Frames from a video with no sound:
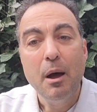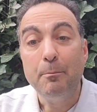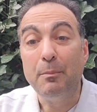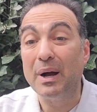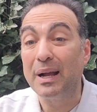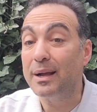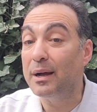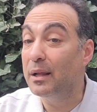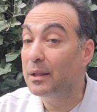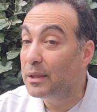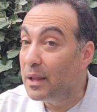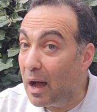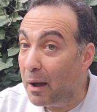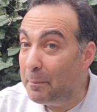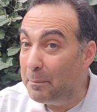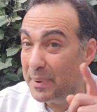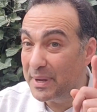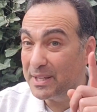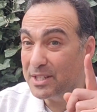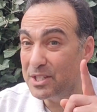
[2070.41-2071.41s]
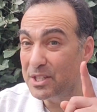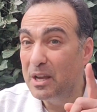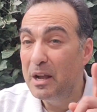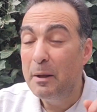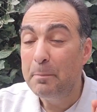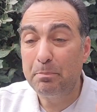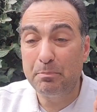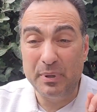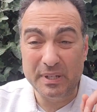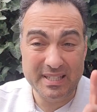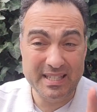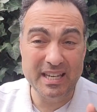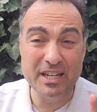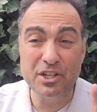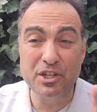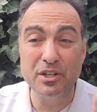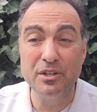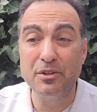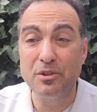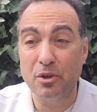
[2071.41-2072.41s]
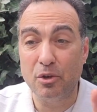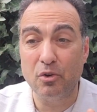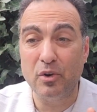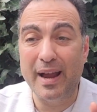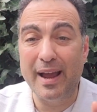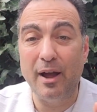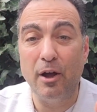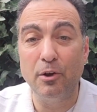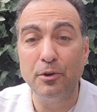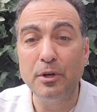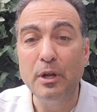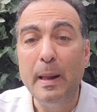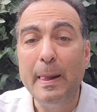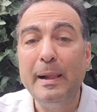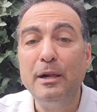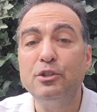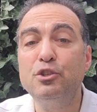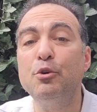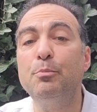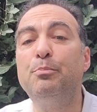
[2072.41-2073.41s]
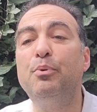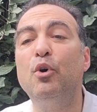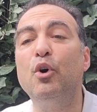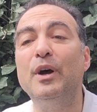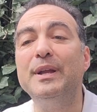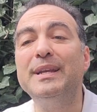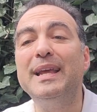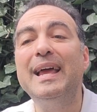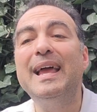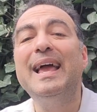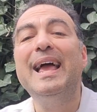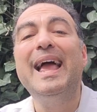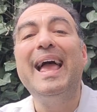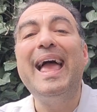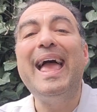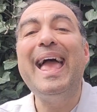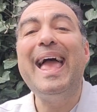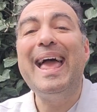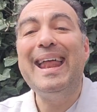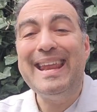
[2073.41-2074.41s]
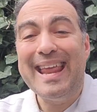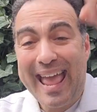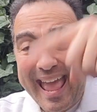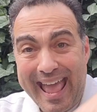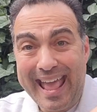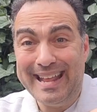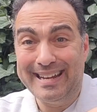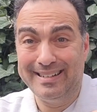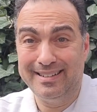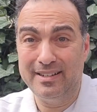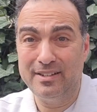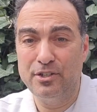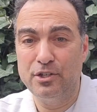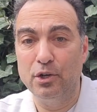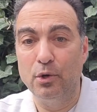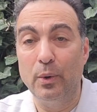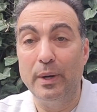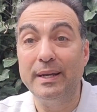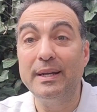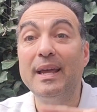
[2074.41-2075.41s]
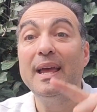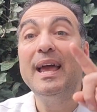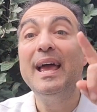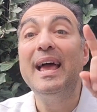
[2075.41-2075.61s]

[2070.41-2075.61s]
But Columbus petitioned the crown to put an end to it,